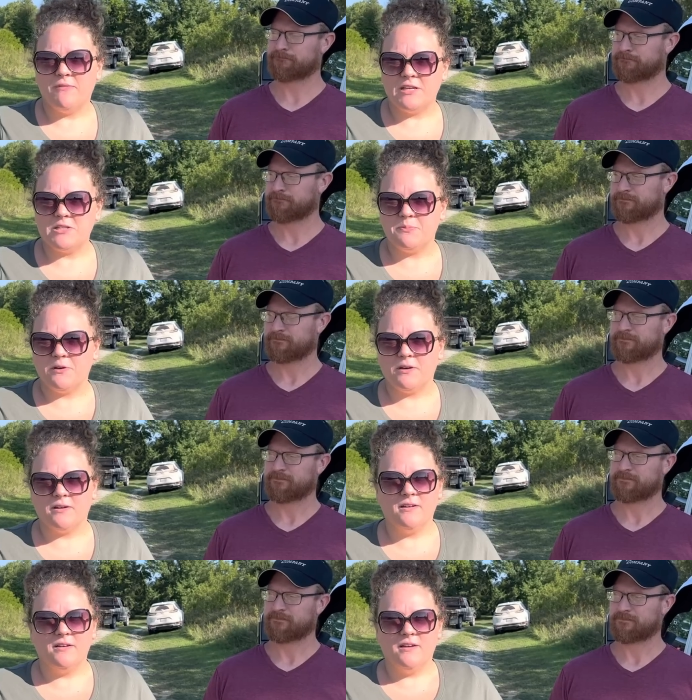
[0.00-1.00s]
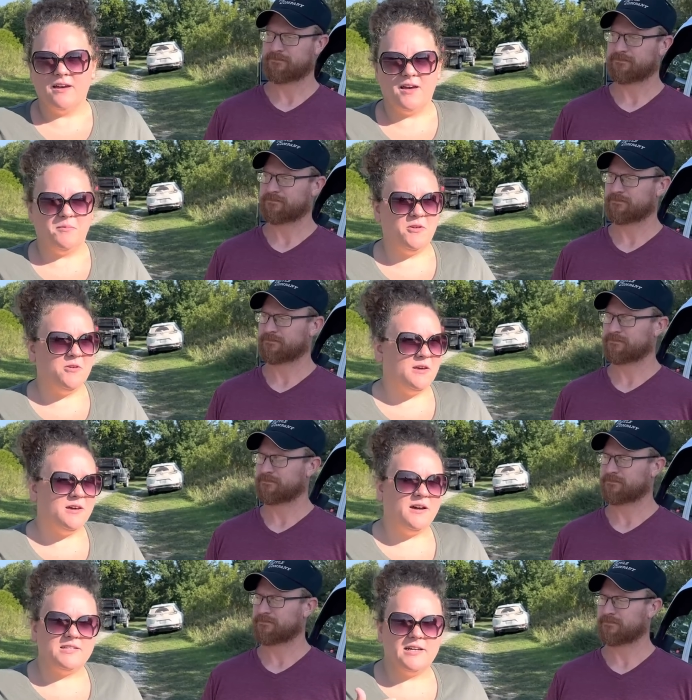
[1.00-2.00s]
Speaker 1: Facebook. Um, you can
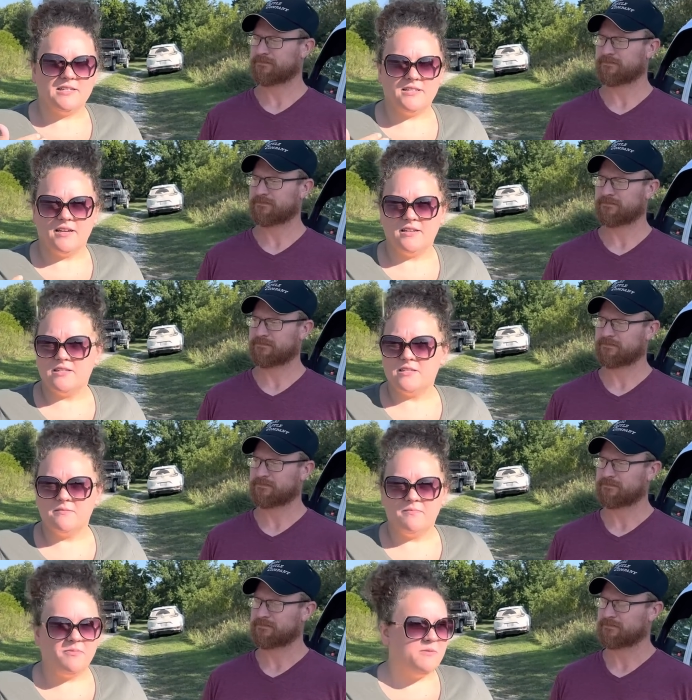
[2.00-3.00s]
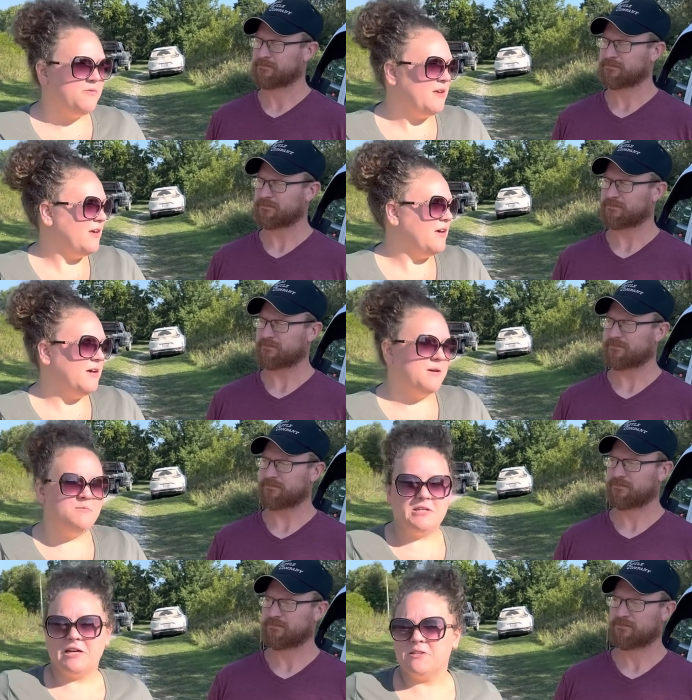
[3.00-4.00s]
contact us via
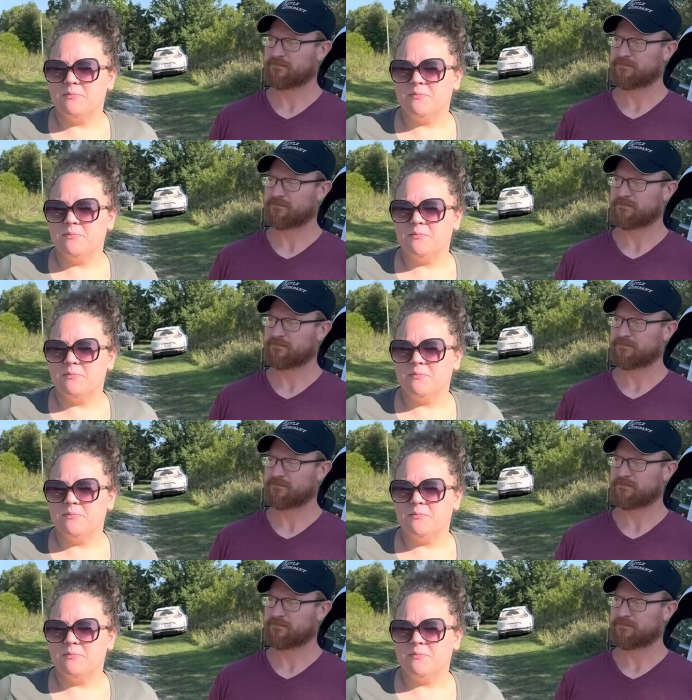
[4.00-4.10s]
text